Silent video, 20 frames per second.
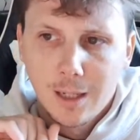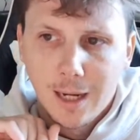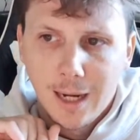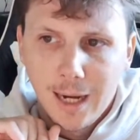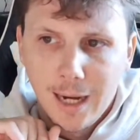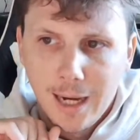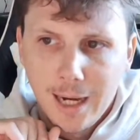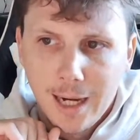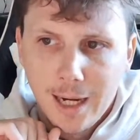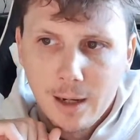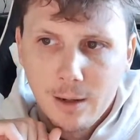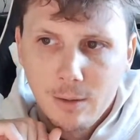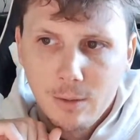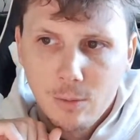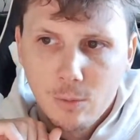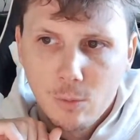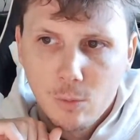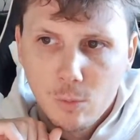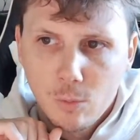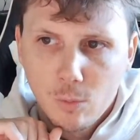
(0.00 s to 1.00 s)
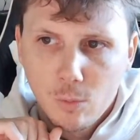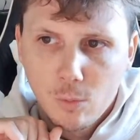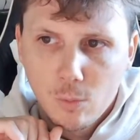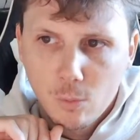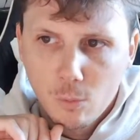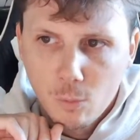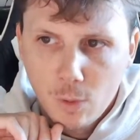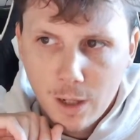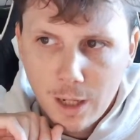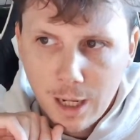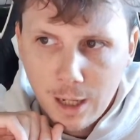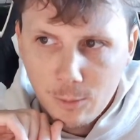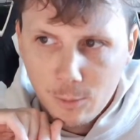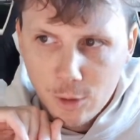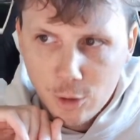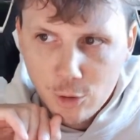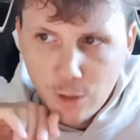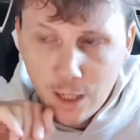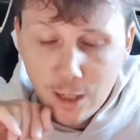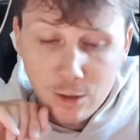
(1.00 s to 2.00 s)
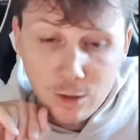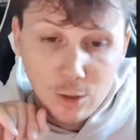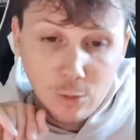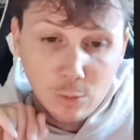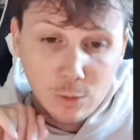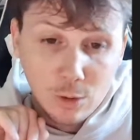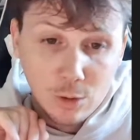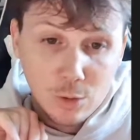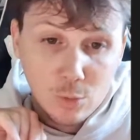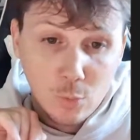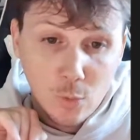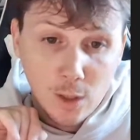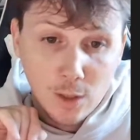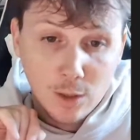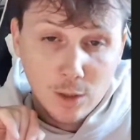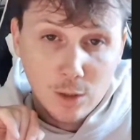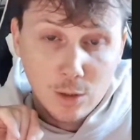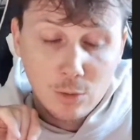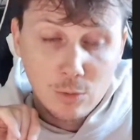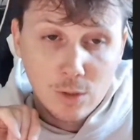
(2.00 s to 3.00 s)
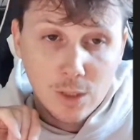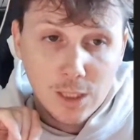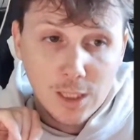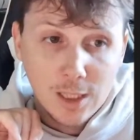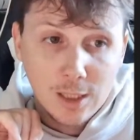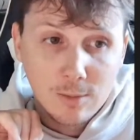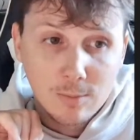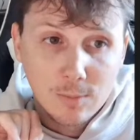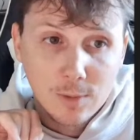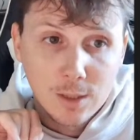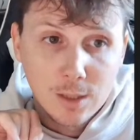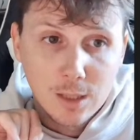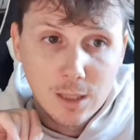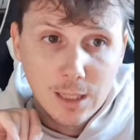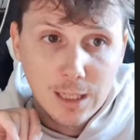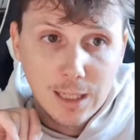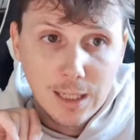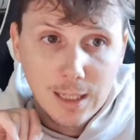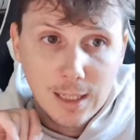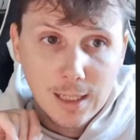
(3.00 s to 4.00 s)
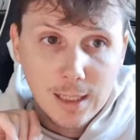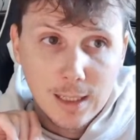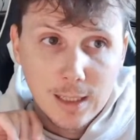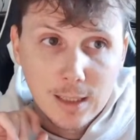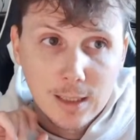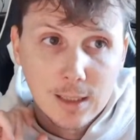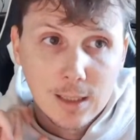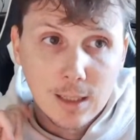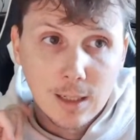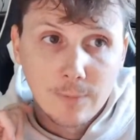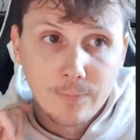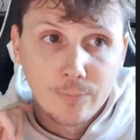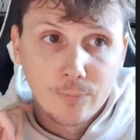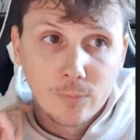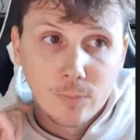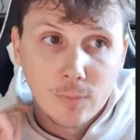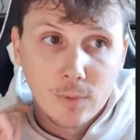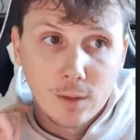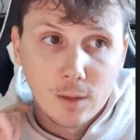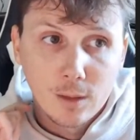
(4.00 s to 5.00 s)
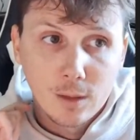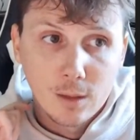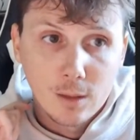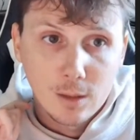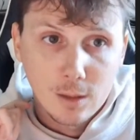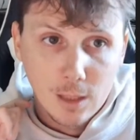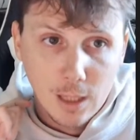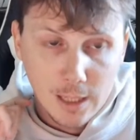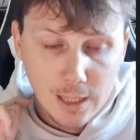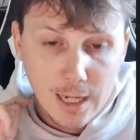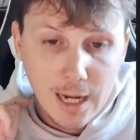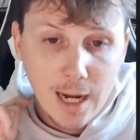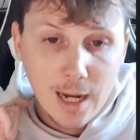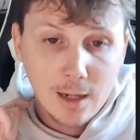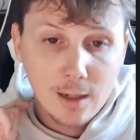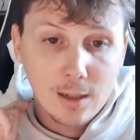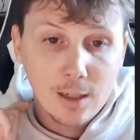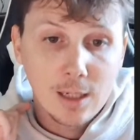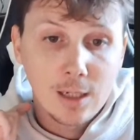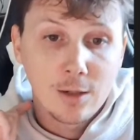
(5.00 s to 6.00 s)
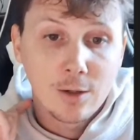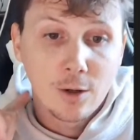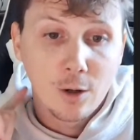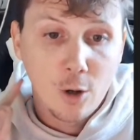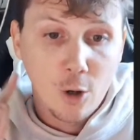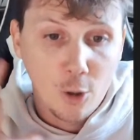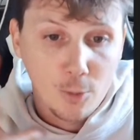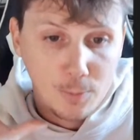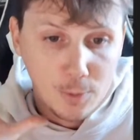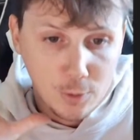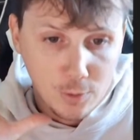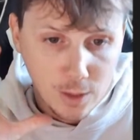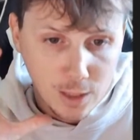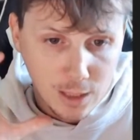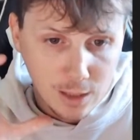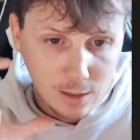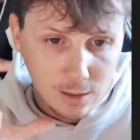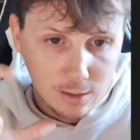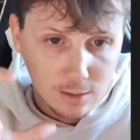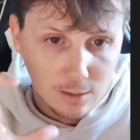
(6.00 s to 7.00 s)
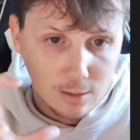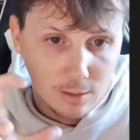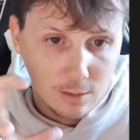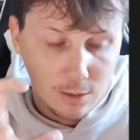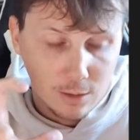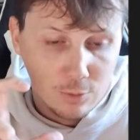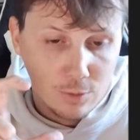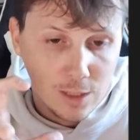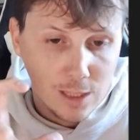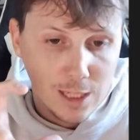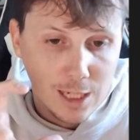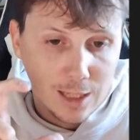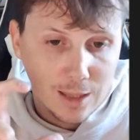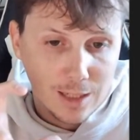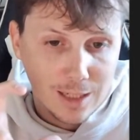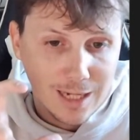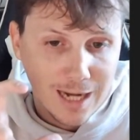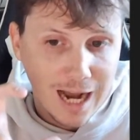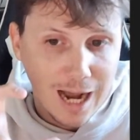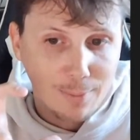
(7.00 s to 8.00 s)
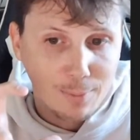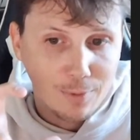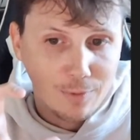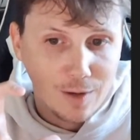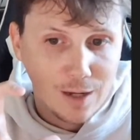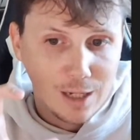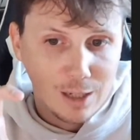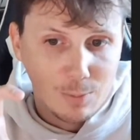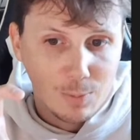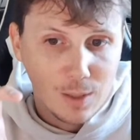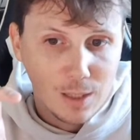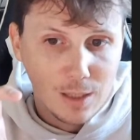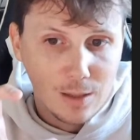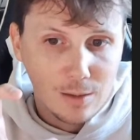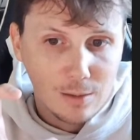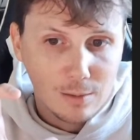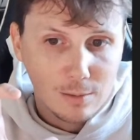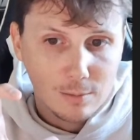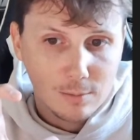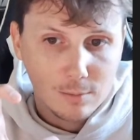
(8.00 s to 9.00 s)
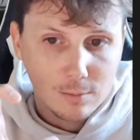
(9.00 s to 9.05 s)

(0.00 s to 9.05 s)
And what I would try to do with those 1 to 2 teams is, again, either hope you get unique at the top of ADP